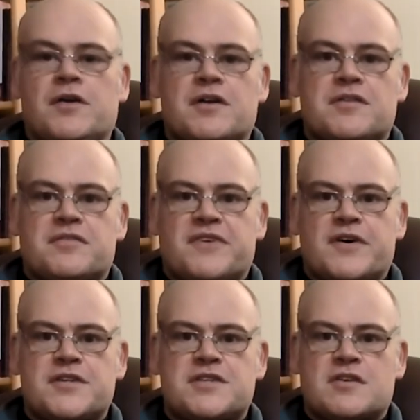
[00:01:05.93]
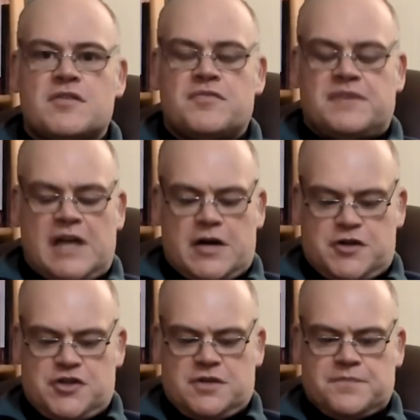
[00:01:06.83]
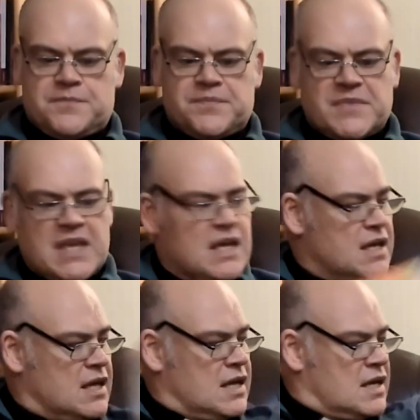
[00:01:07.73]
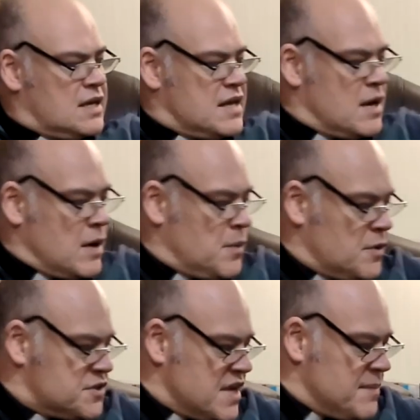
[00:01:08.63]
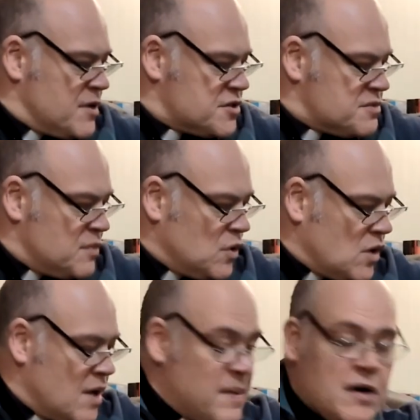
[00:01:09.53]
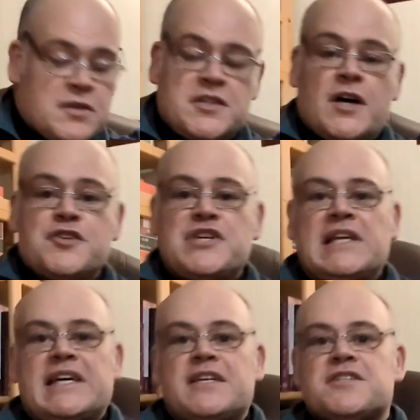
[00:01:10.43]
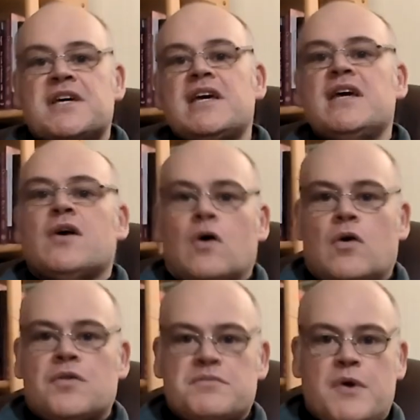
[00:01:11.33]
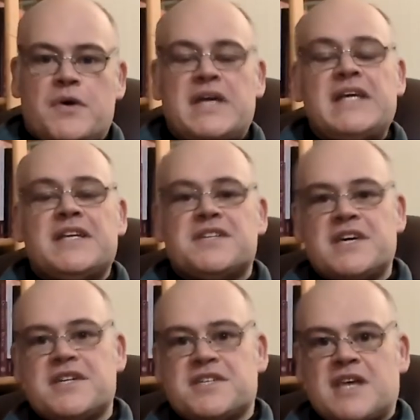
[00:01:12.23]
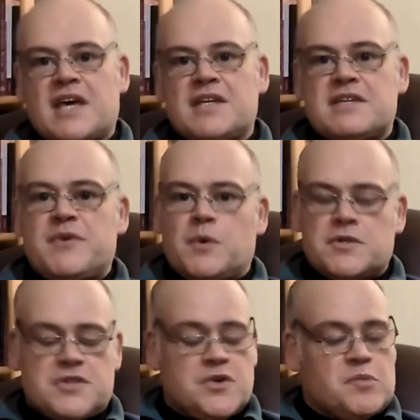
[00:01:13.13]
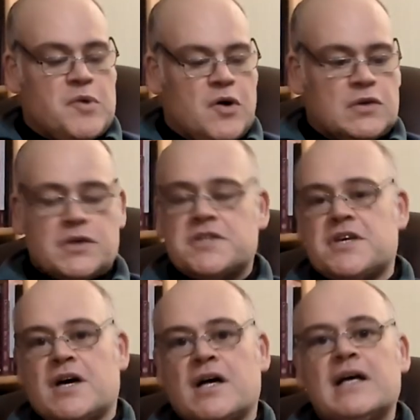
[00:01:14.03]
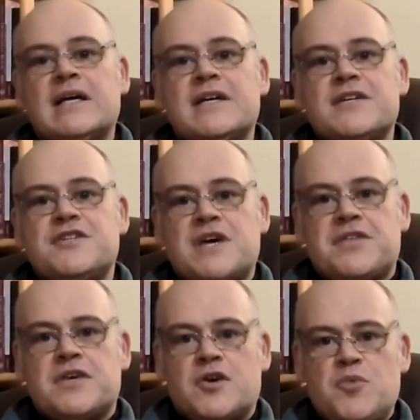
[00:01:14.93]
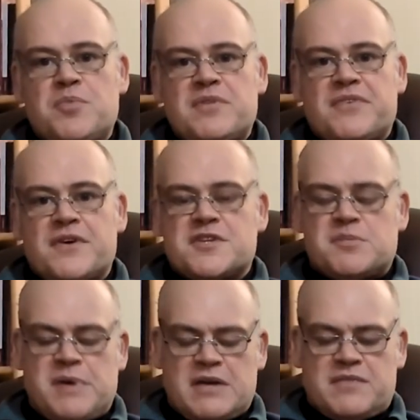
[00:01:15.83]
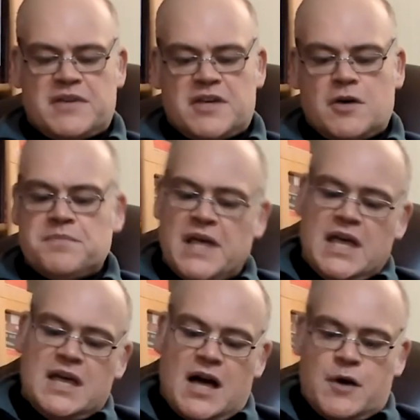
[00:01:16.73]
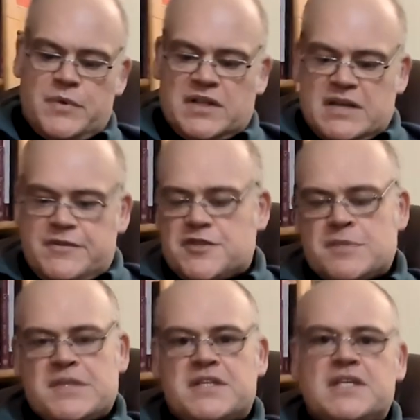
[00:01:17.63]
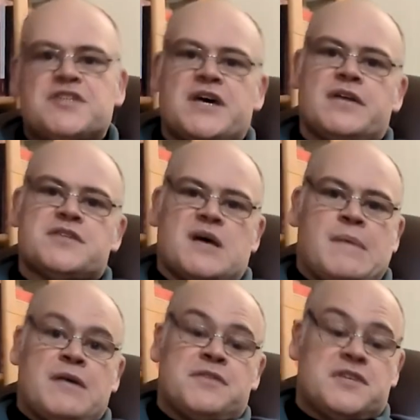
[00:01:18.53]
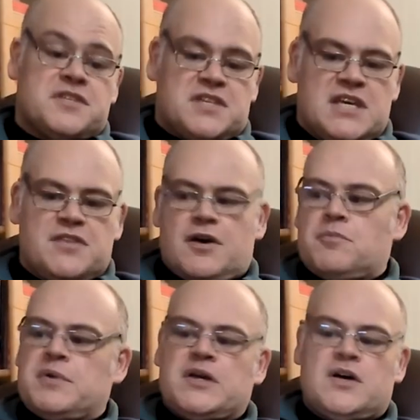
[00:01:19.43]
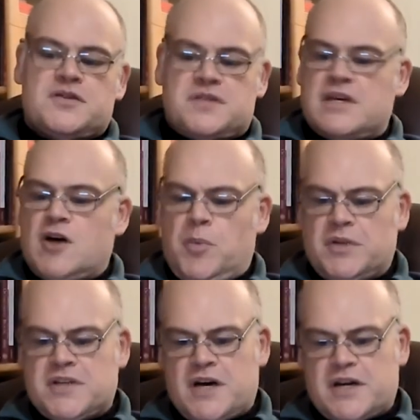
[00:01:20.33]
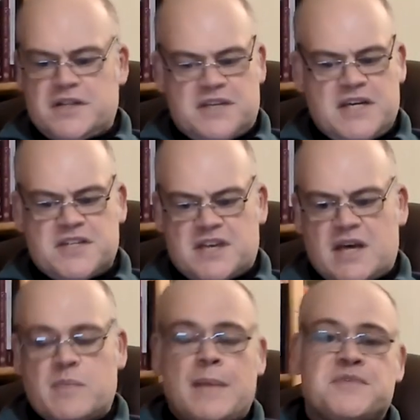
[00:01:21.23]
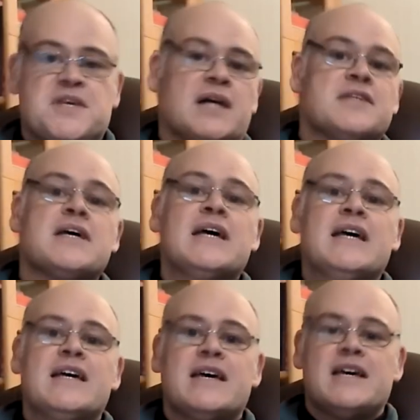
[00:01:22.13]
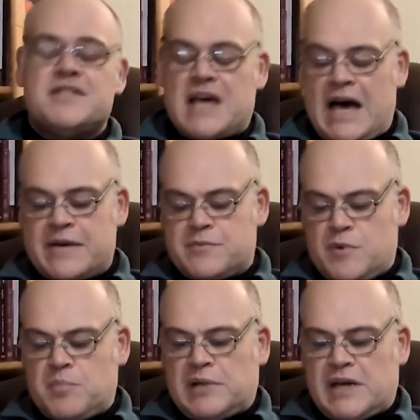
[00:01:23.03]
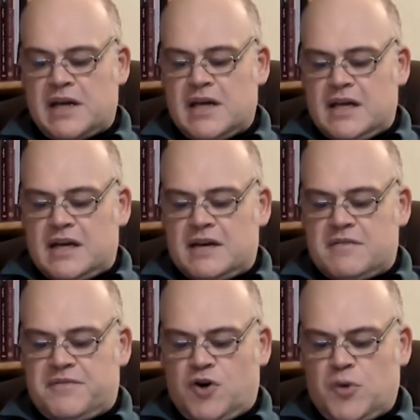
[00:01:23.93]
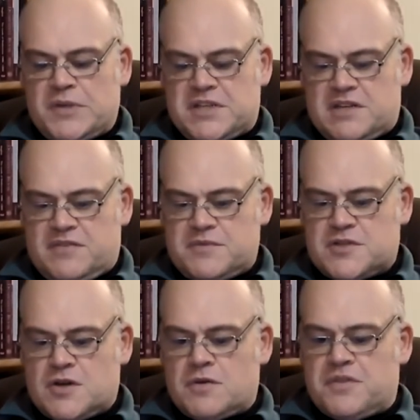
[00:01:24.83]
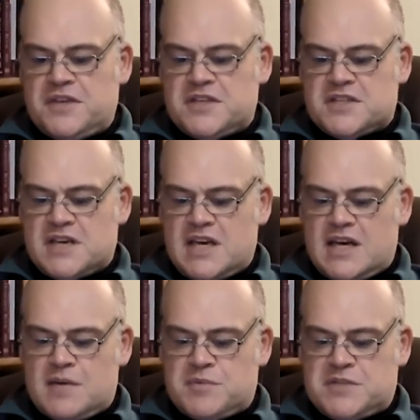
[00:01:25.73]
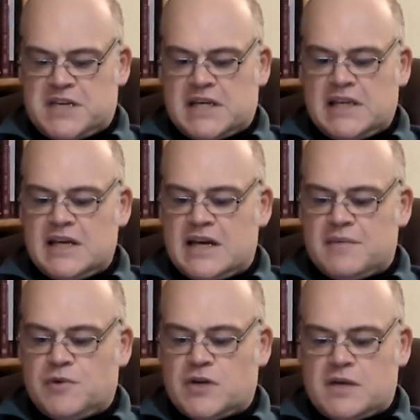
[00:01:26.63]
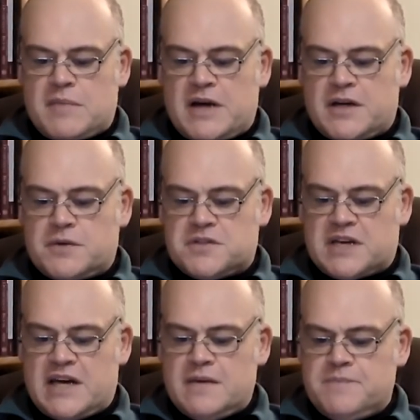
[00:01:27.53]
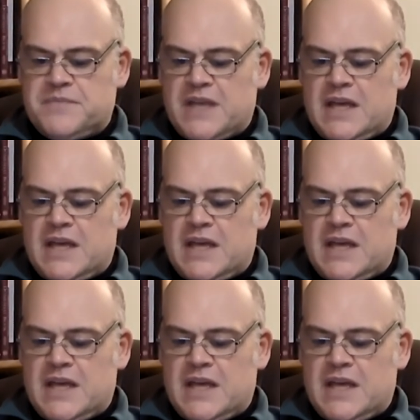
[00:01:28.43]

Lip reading: on the first flush. Now, I won't say much more about Darjeeling tea or the Rohini tea estate. If you want to know more, look at our Jethikupi First Pick video. I will give you some of the details about this tea though, because the Gopaldara tea estate website is admirably informative. So this tea in particular, and I'm looking at my notes again,